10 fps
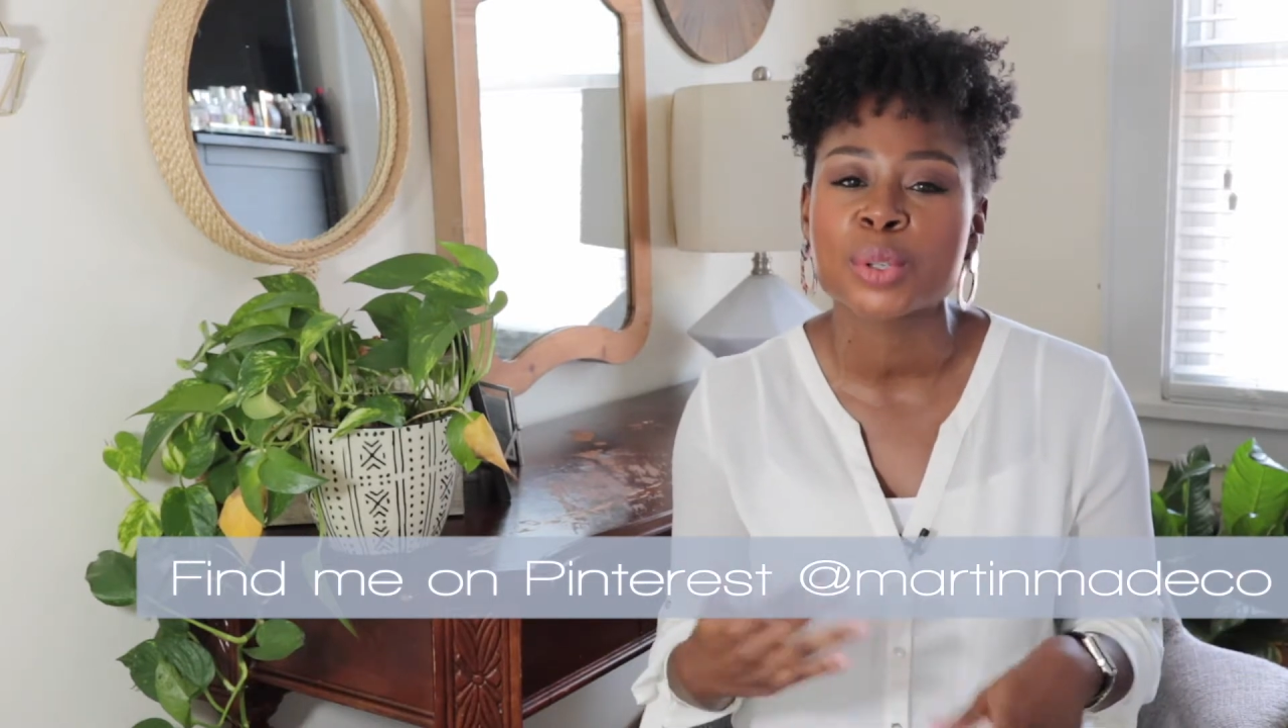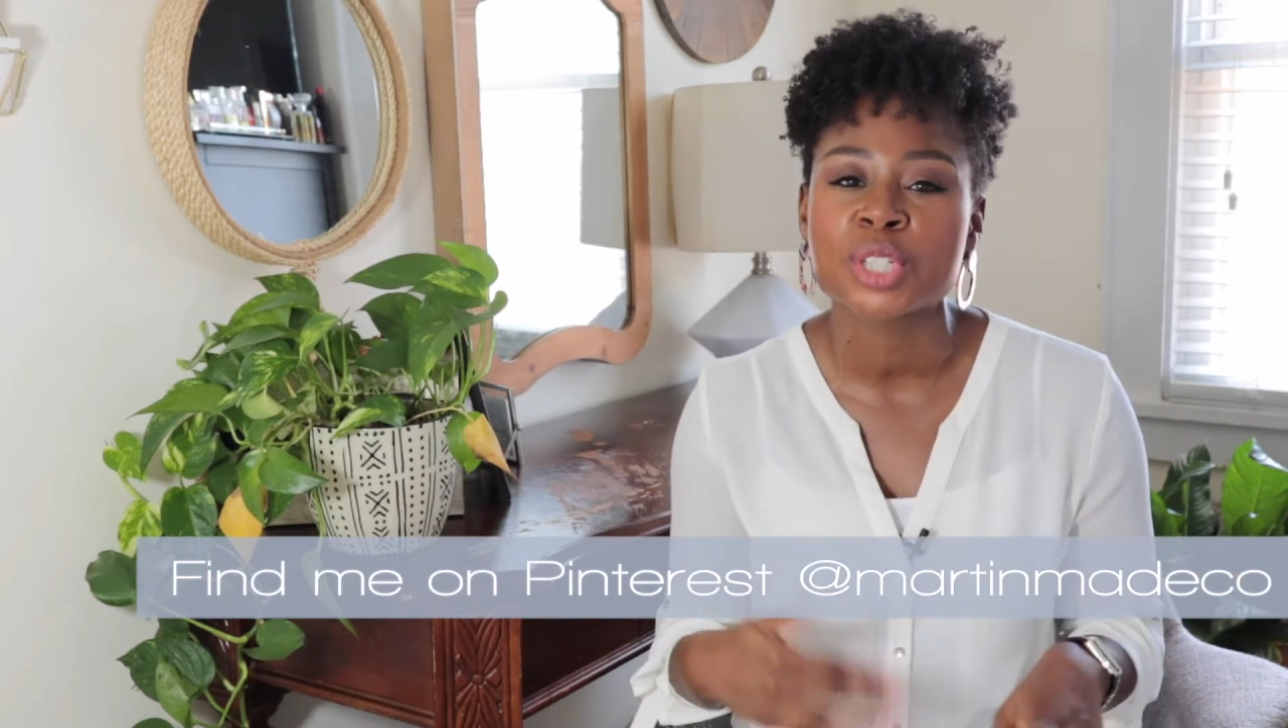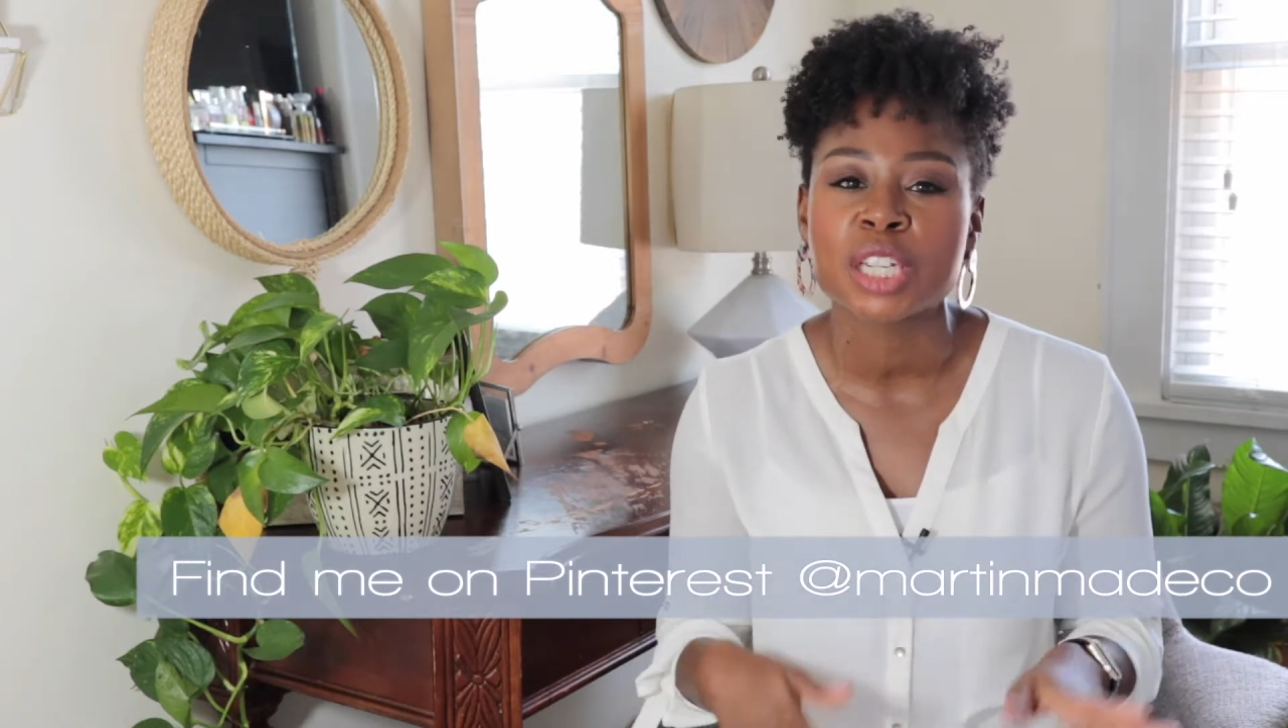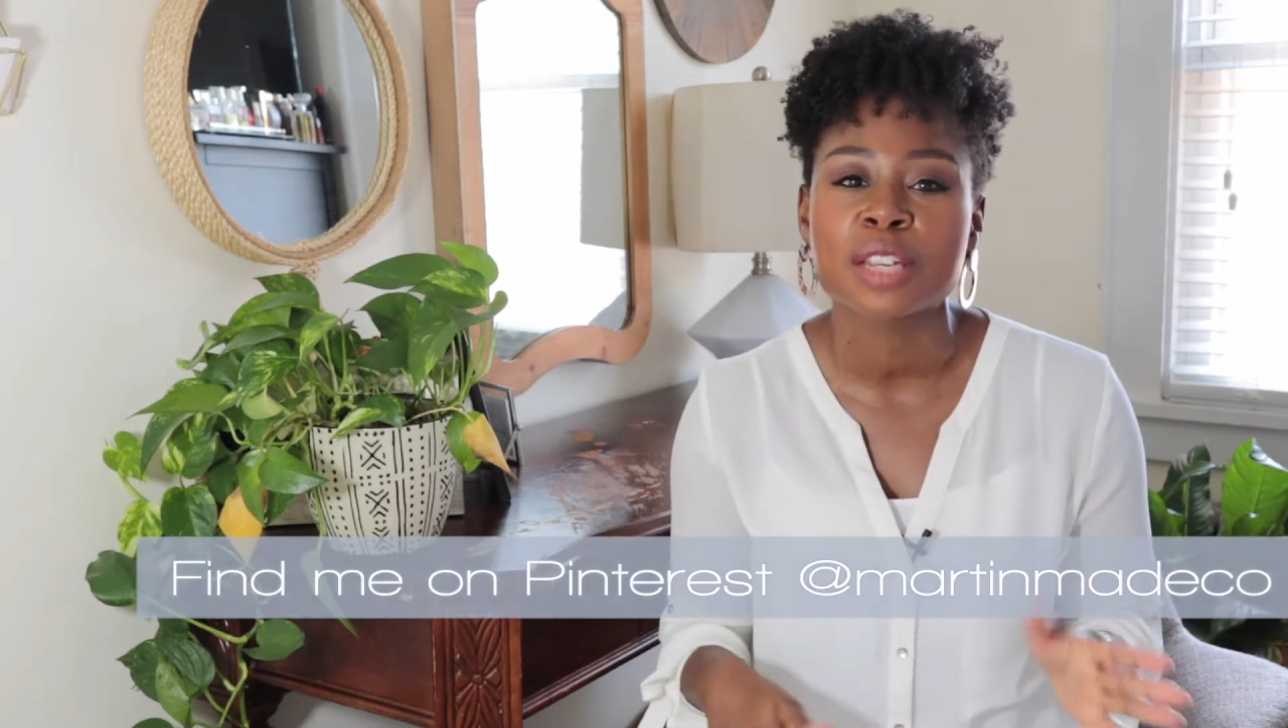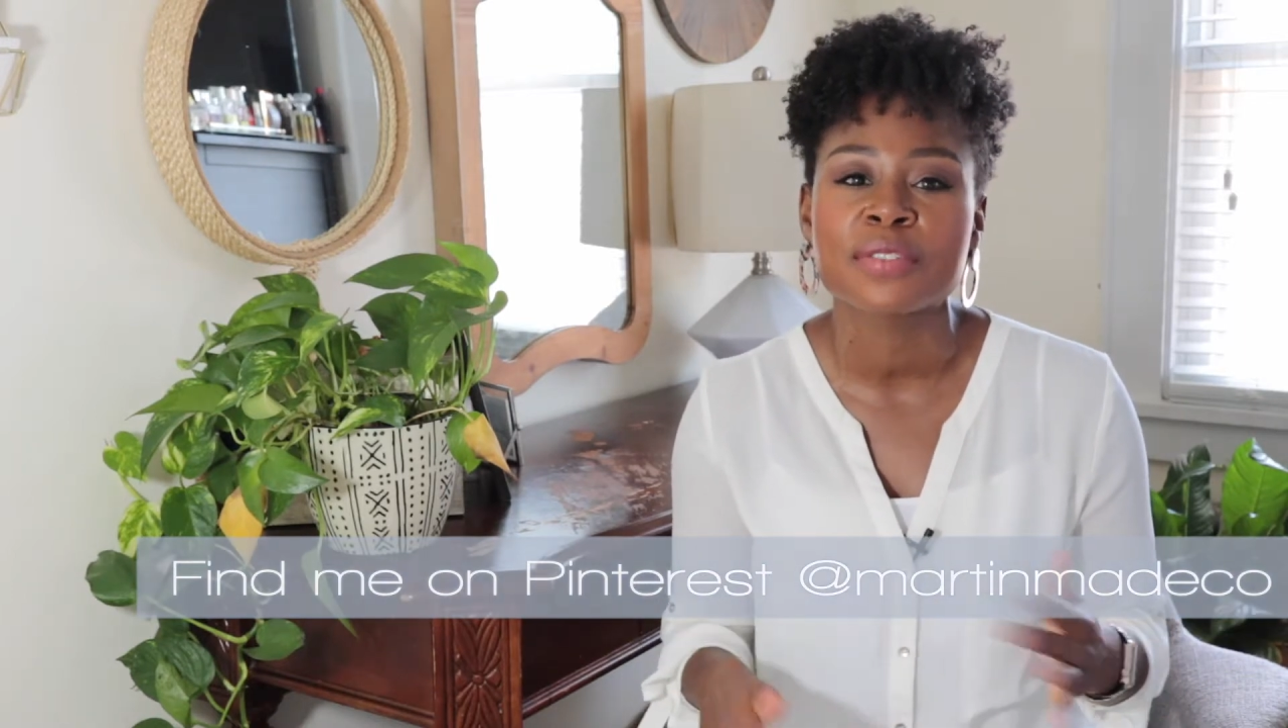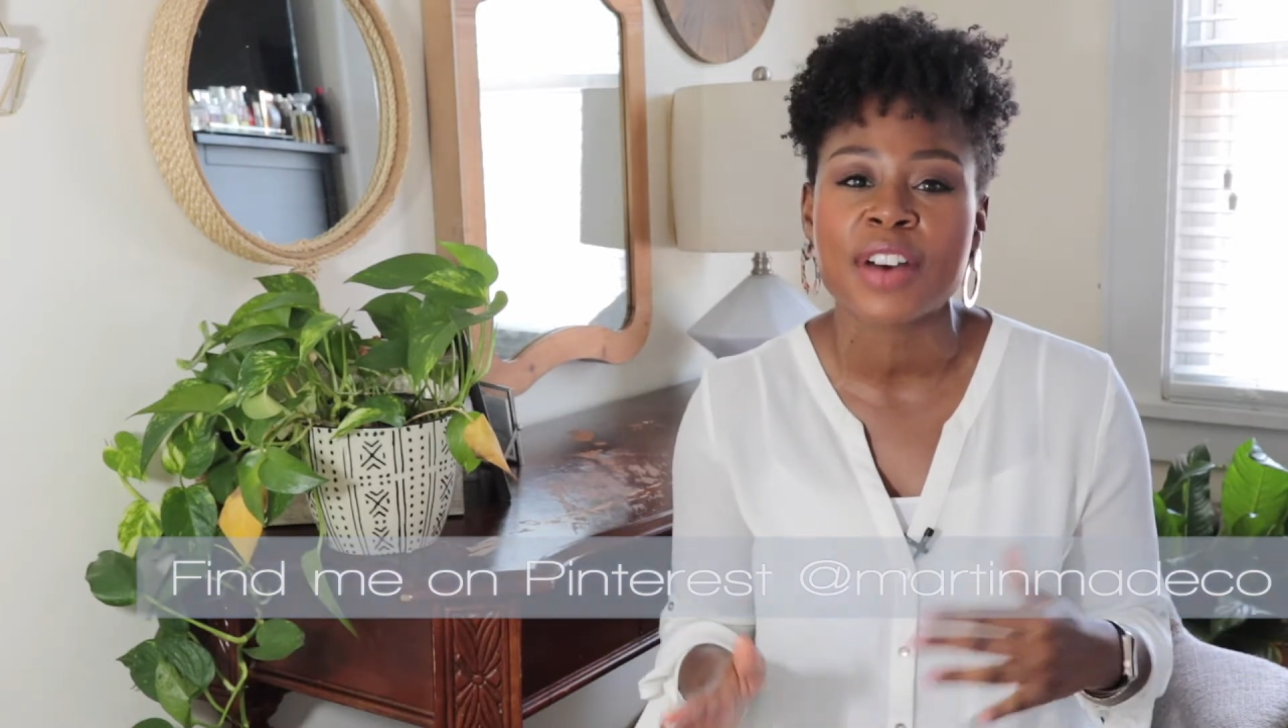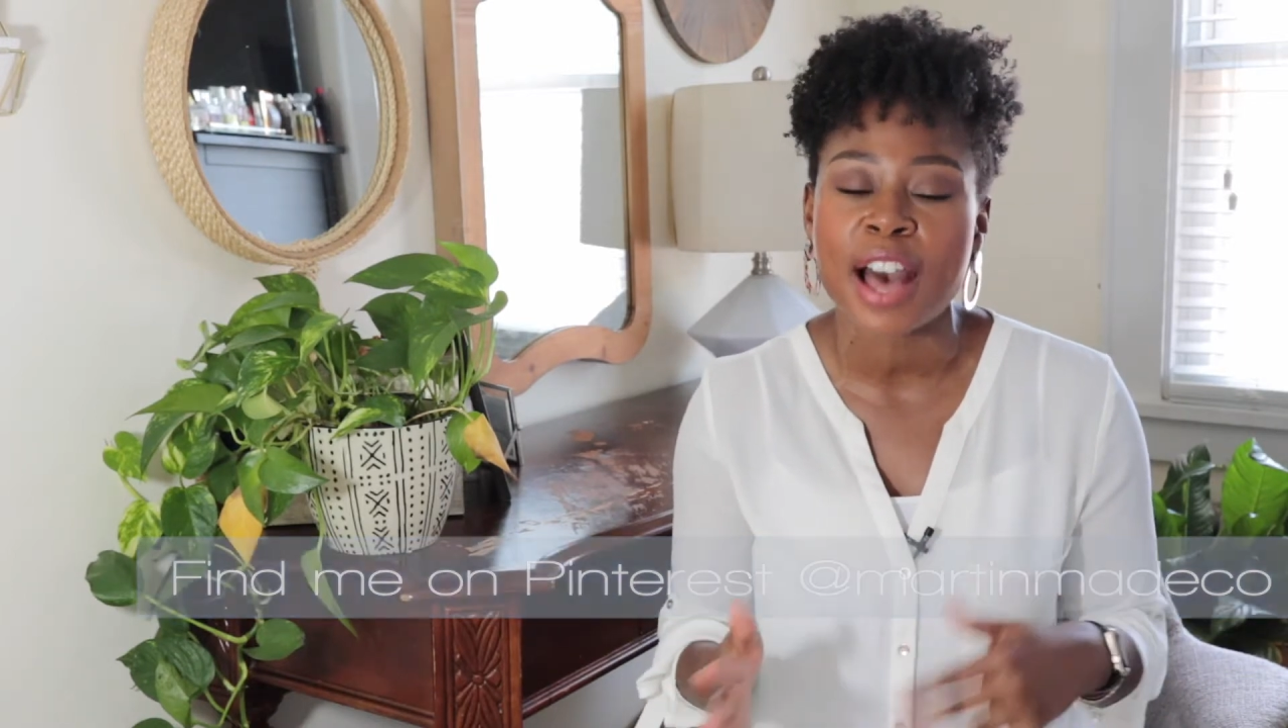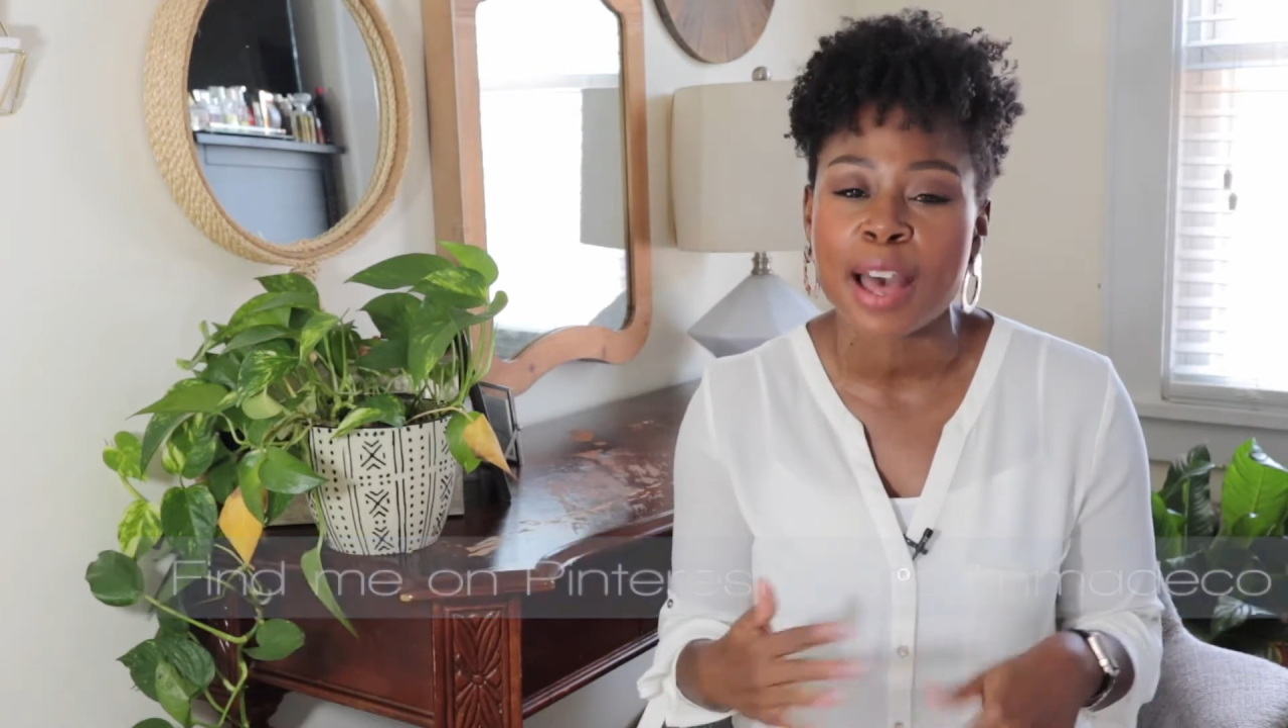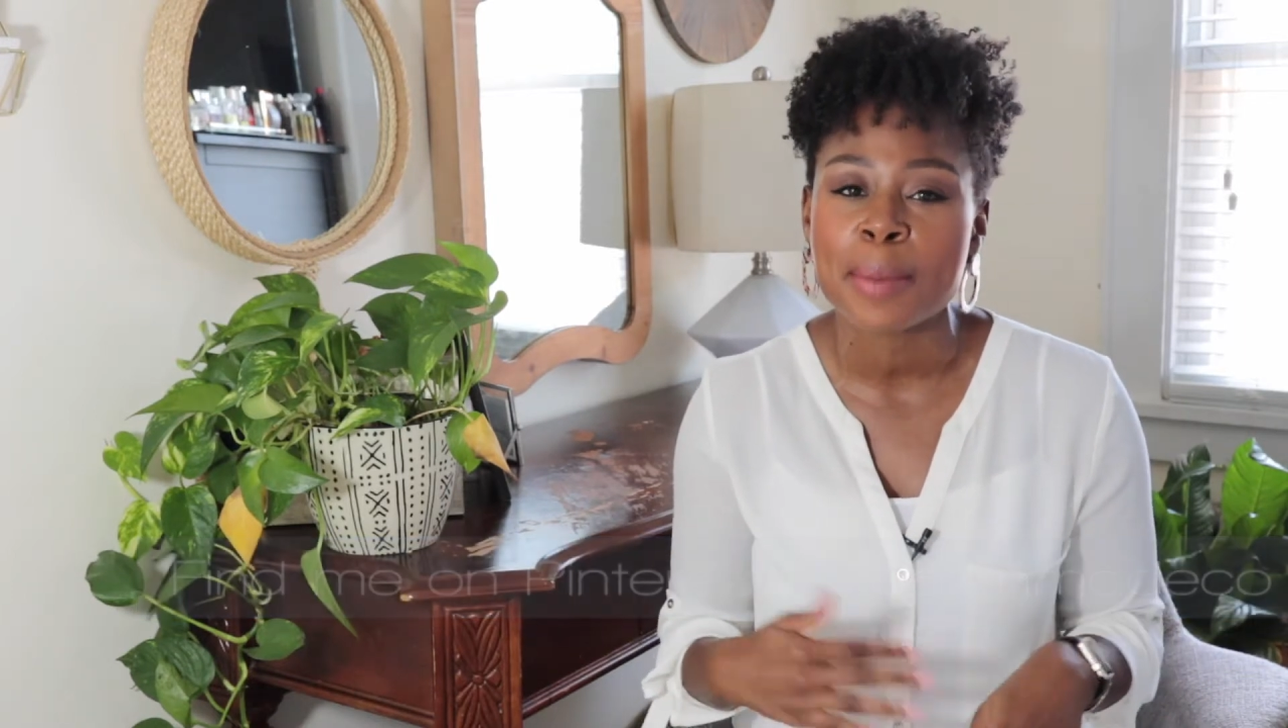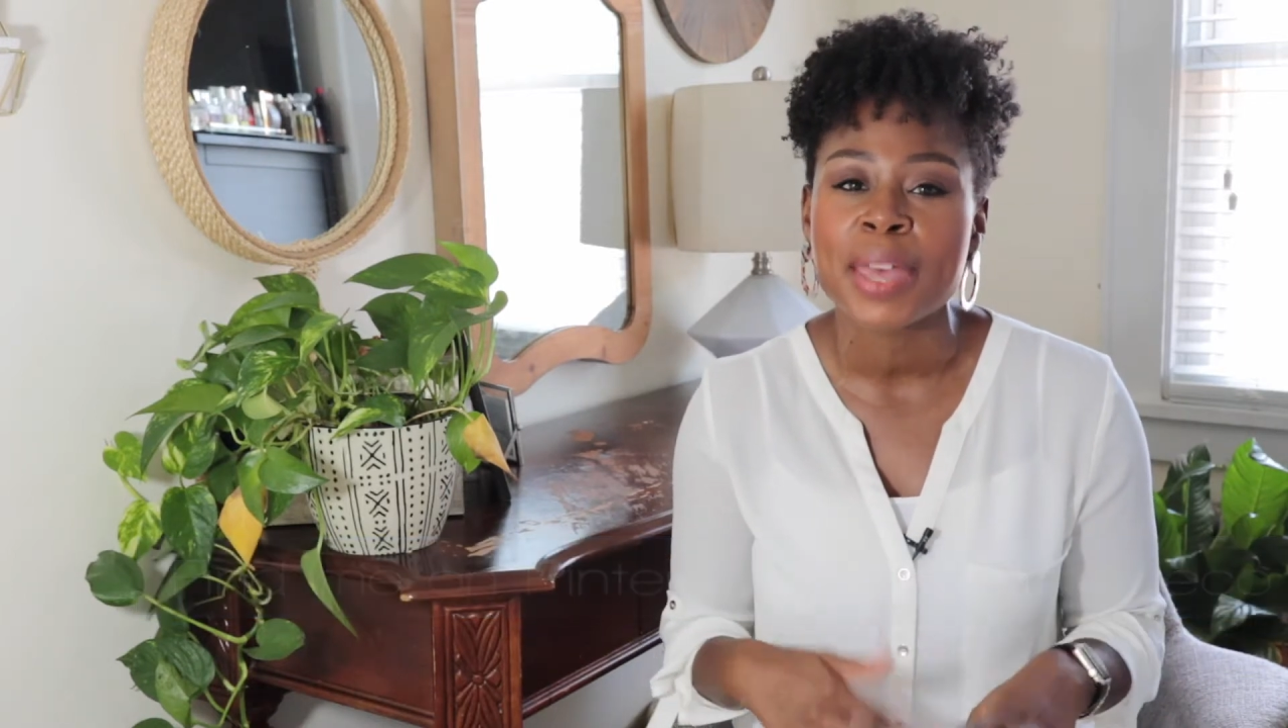chic
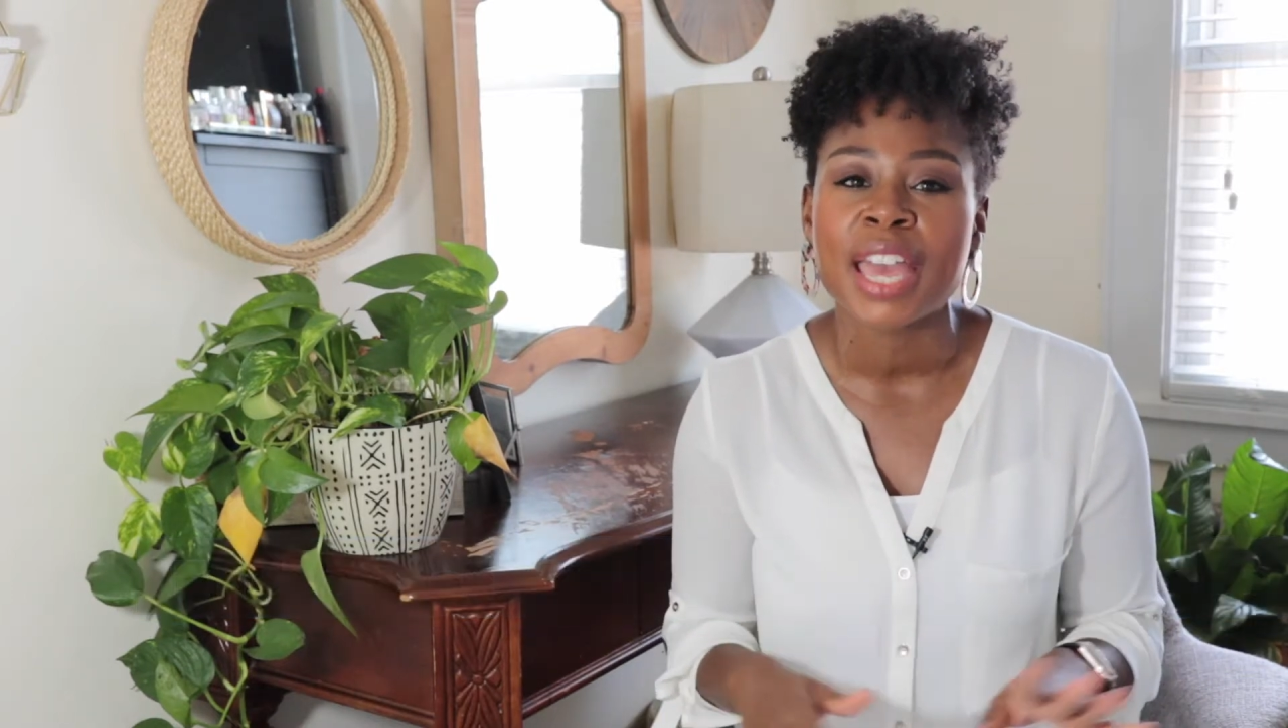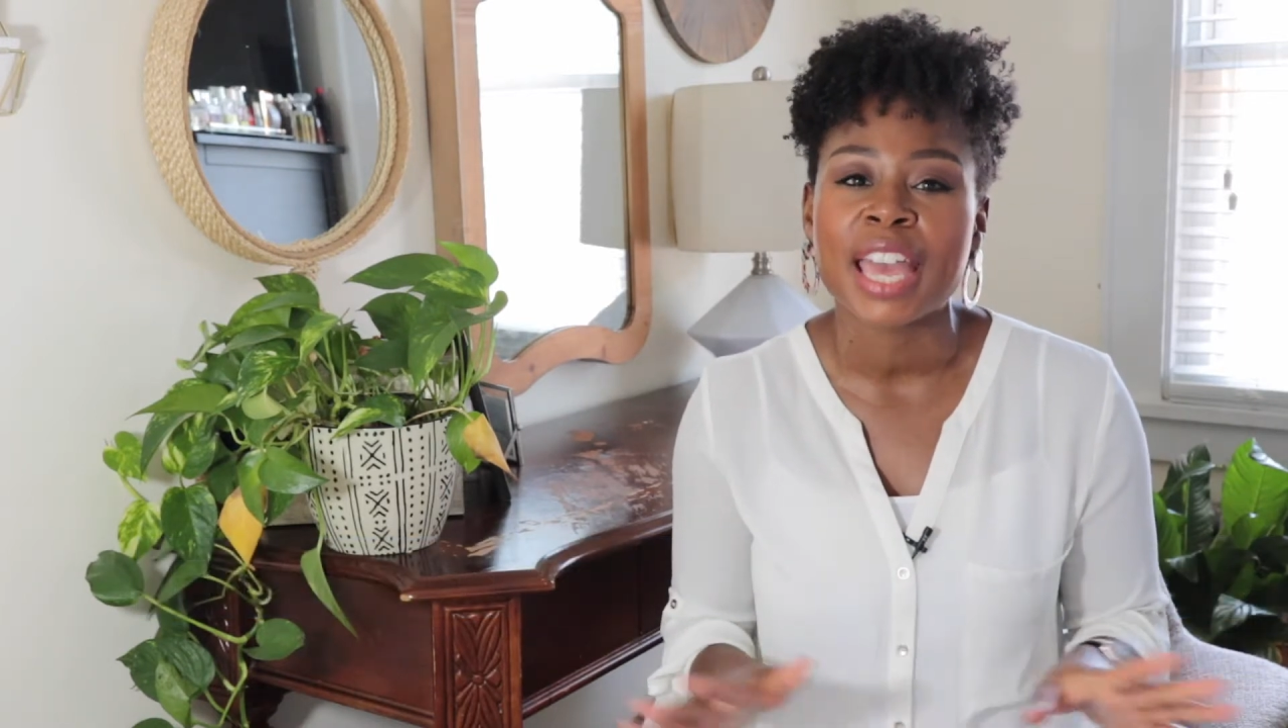vibe